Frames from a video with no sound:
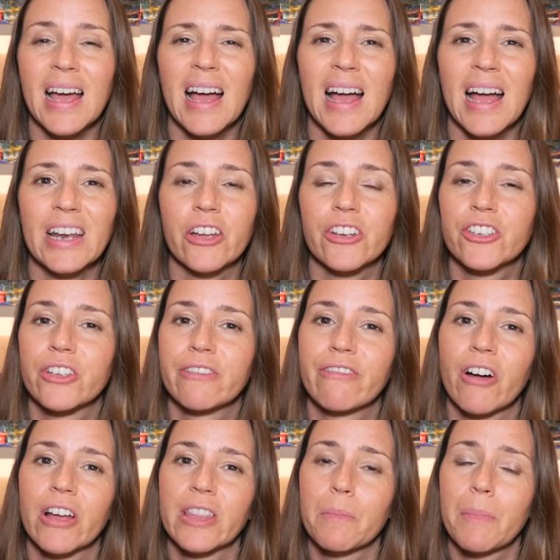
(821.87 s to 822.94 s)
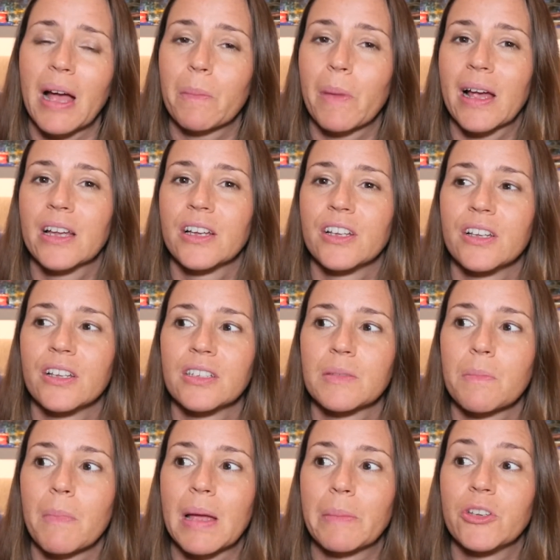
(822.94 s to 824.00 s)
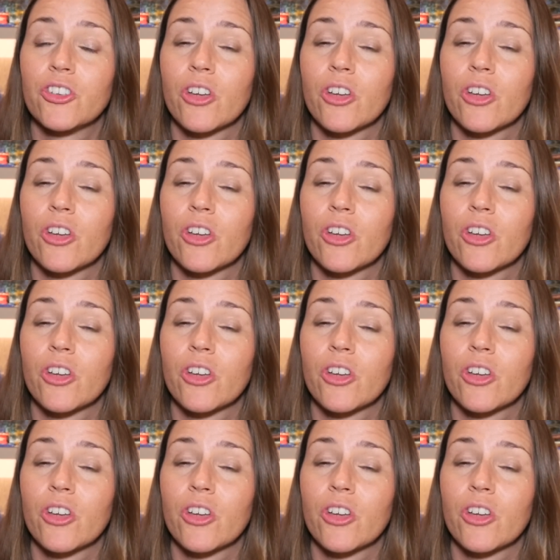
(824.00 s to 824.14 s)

and I do find that backpackers maybe